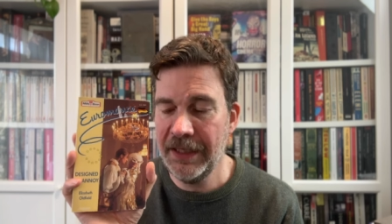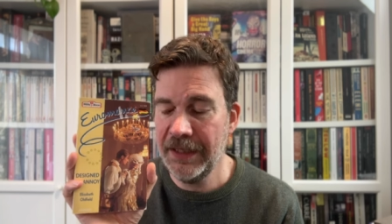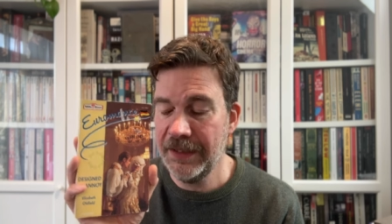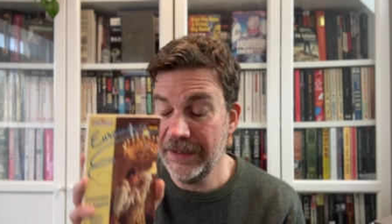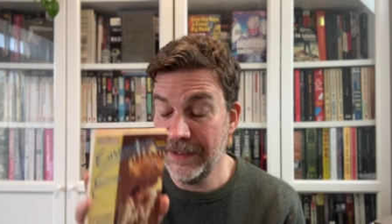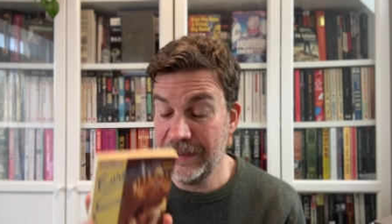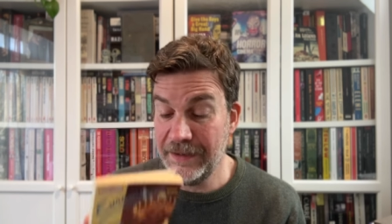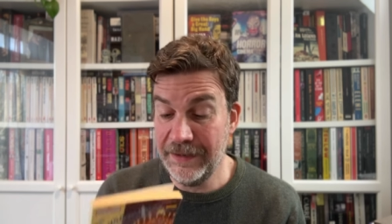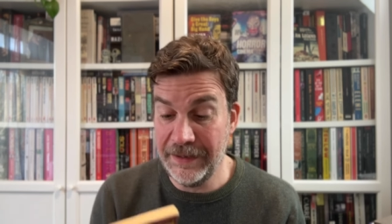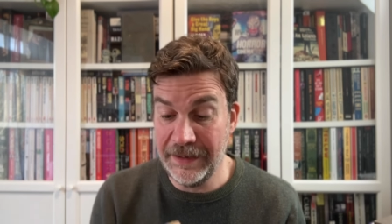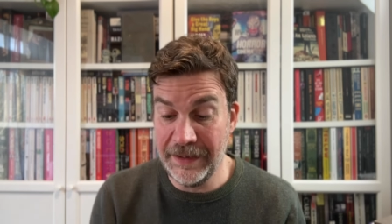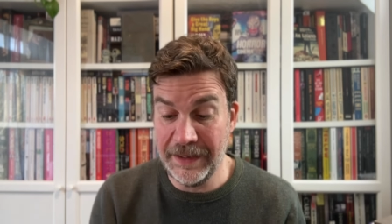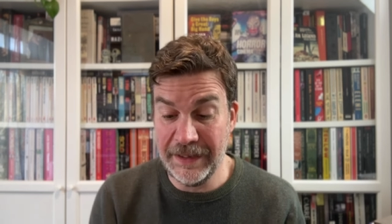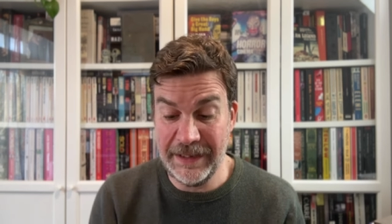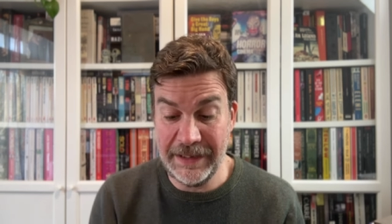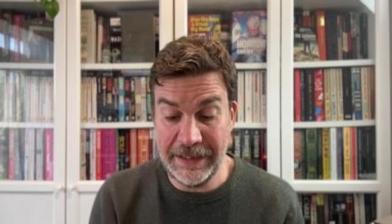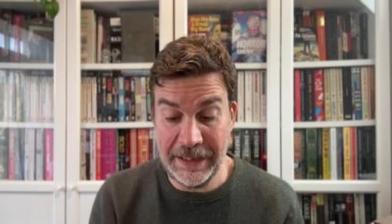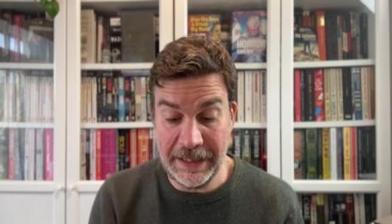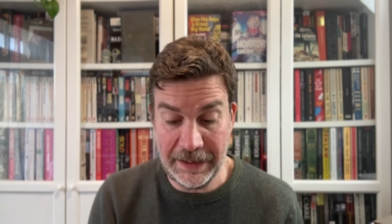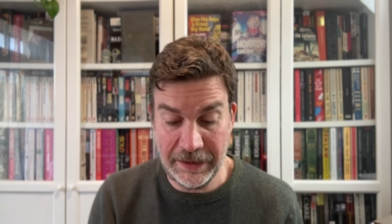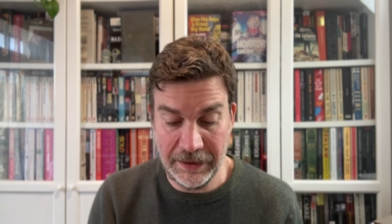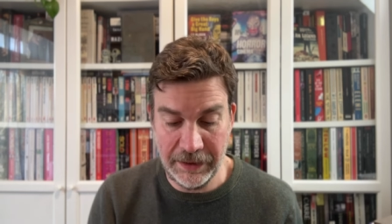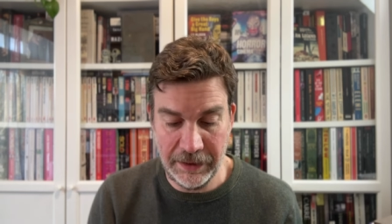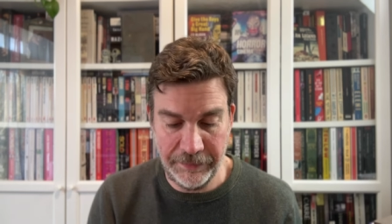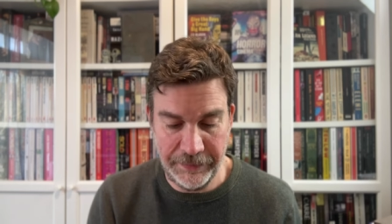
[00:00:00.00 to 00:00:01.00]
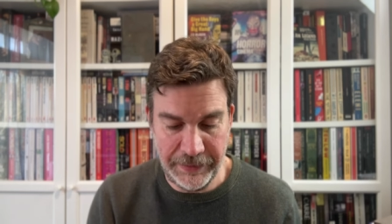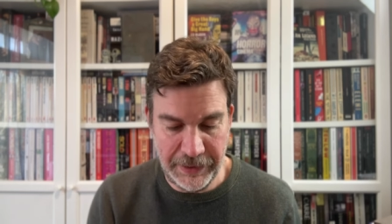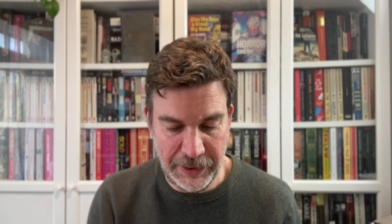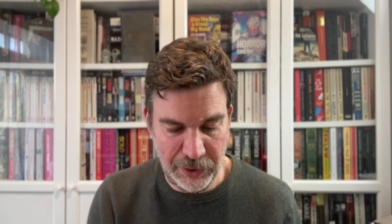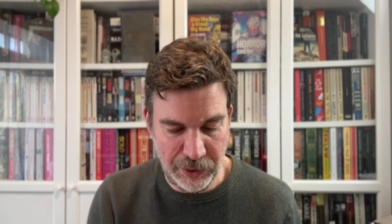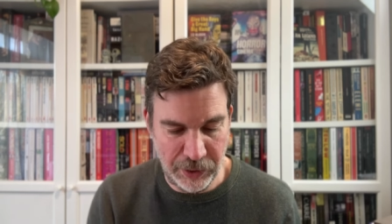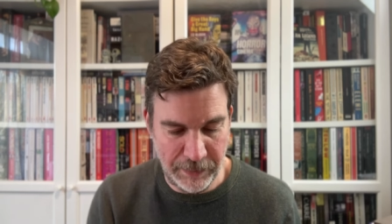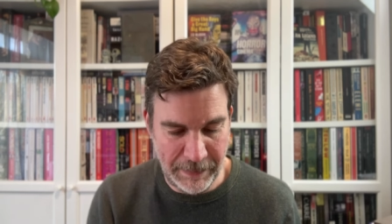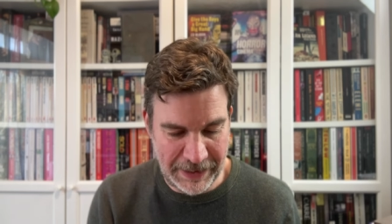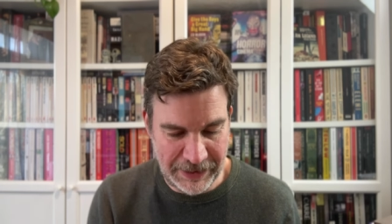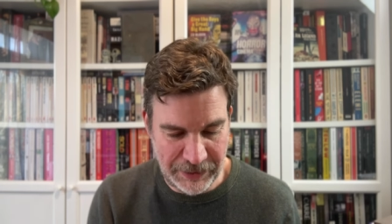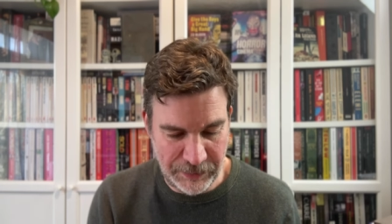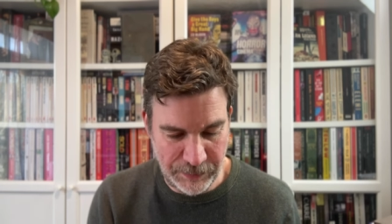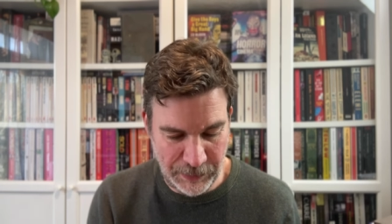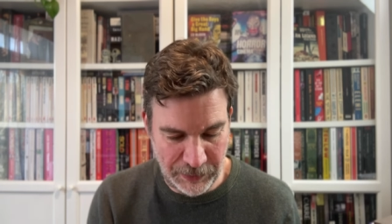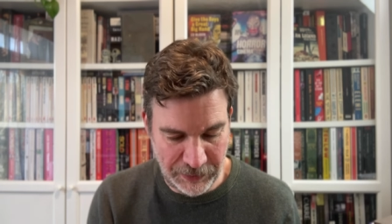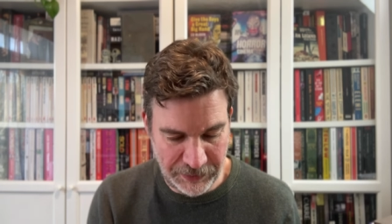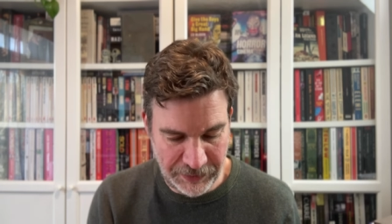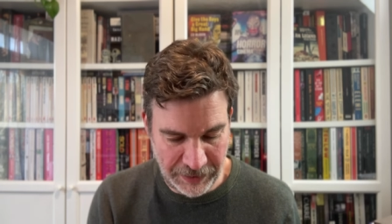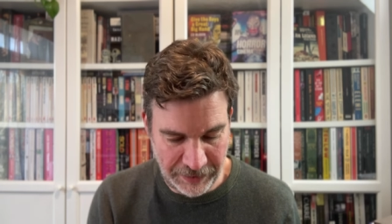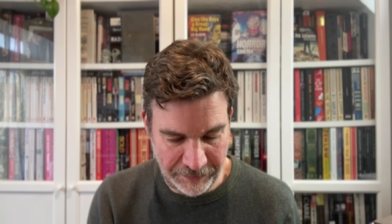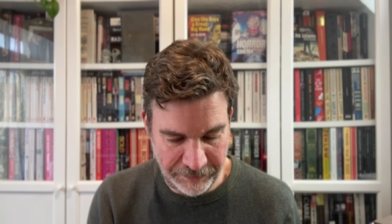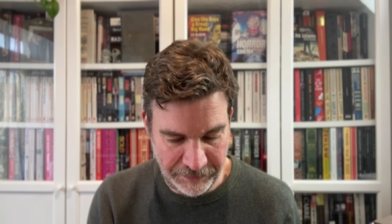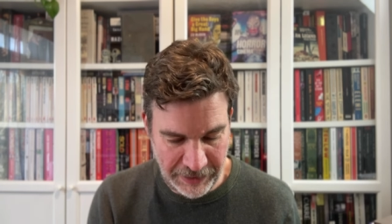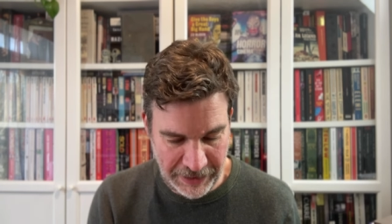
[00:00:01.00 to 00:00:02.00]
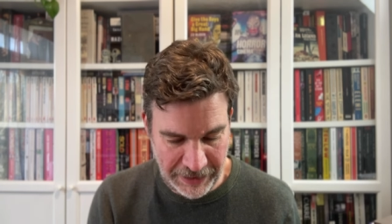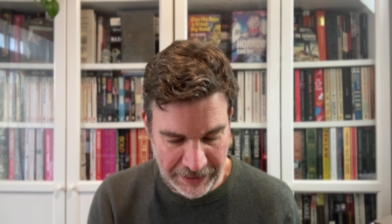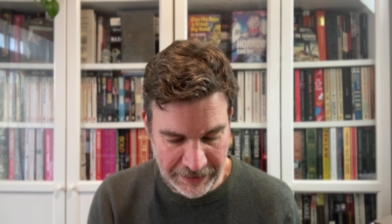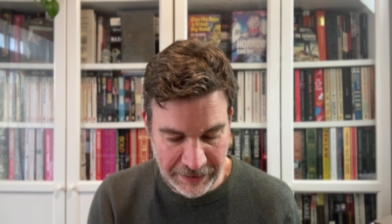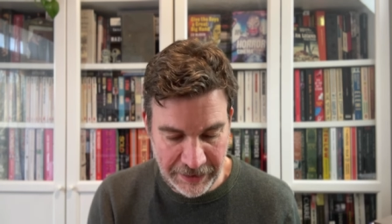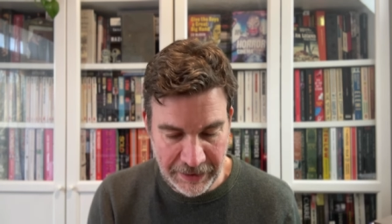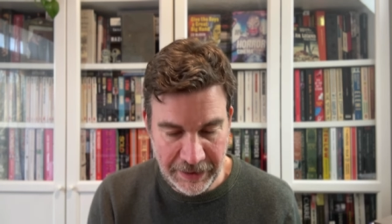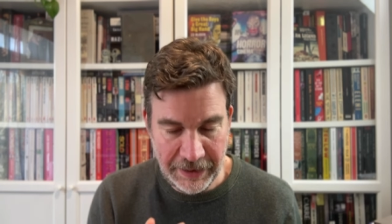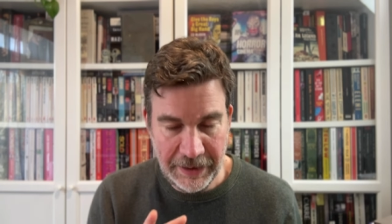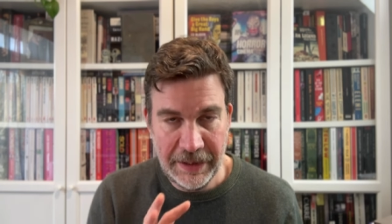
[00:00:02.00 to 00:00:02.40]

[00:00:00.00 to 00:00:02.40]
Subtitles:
This is the second of the Euromance books I've read.